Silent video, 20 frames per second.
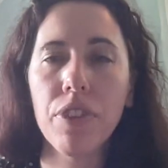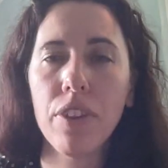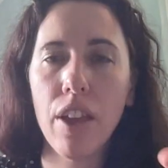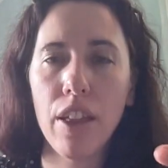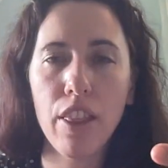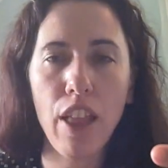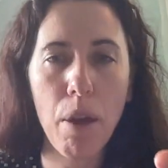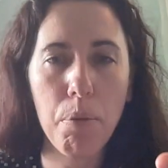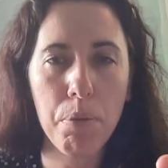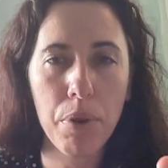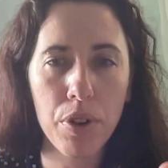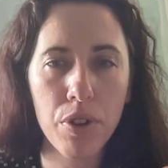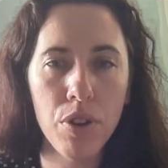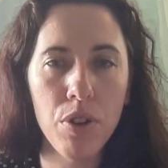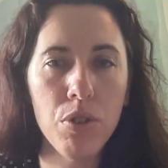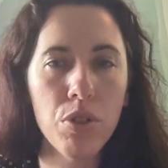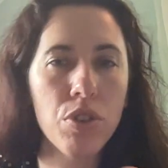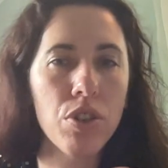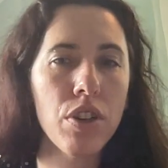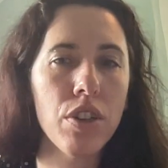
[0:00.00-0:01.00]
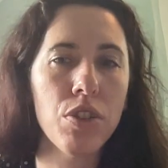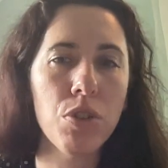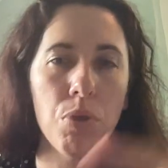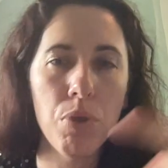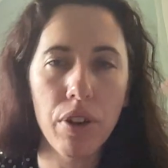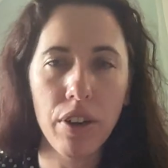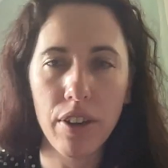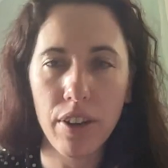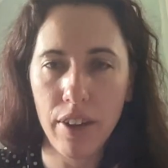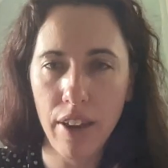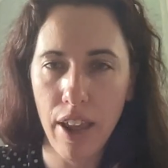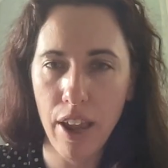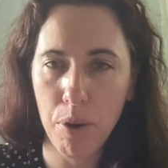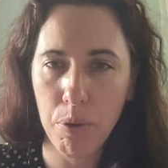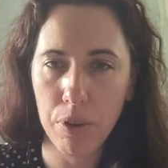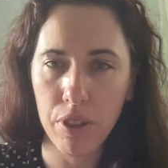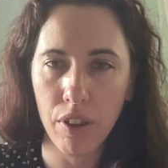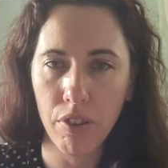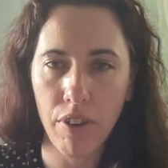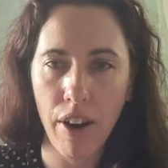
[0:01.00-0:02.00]
And that producer is going to take
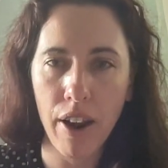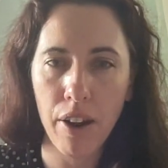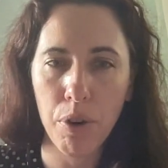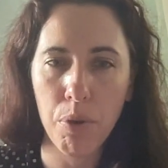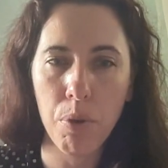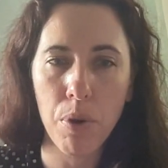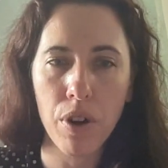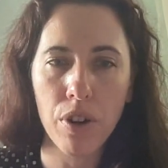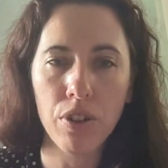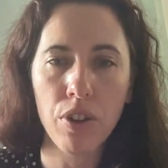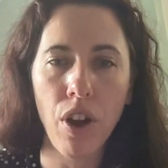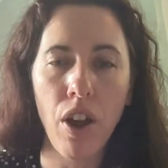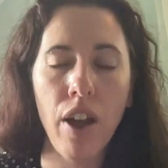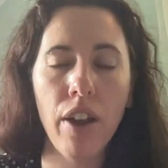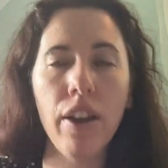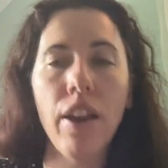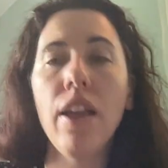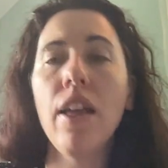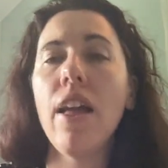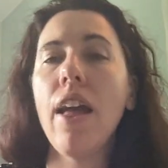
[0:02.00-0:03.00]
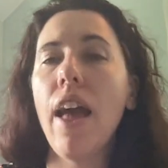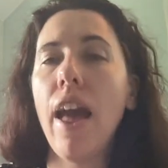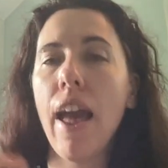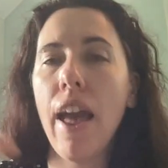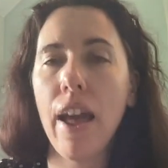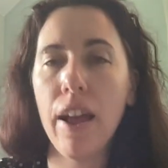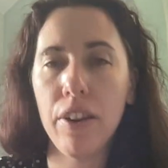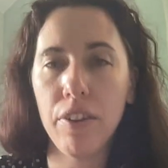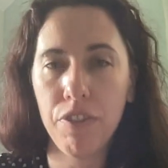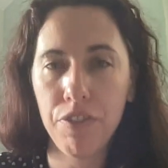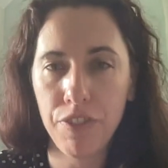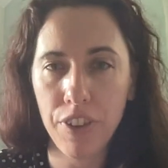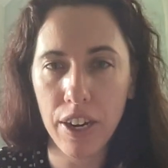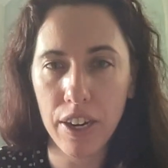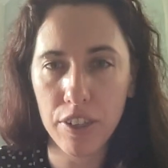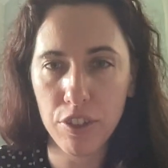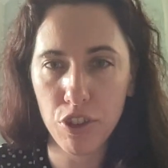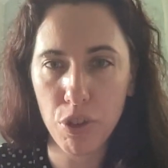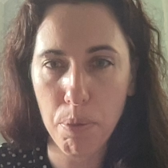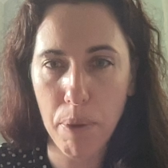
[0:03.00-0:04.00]
what the writer worked on and
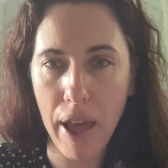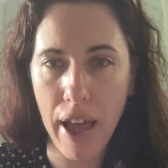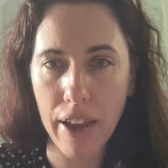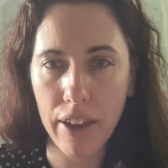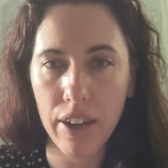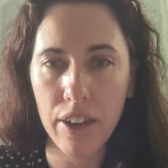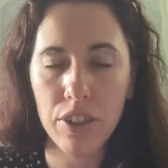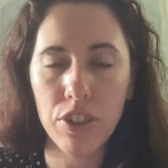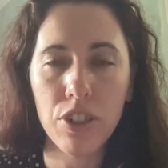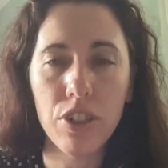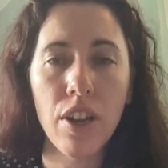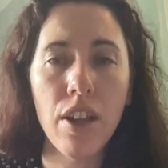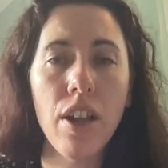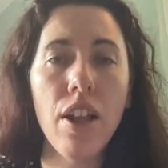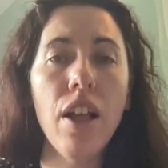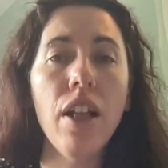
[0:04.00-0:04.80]
finish the package.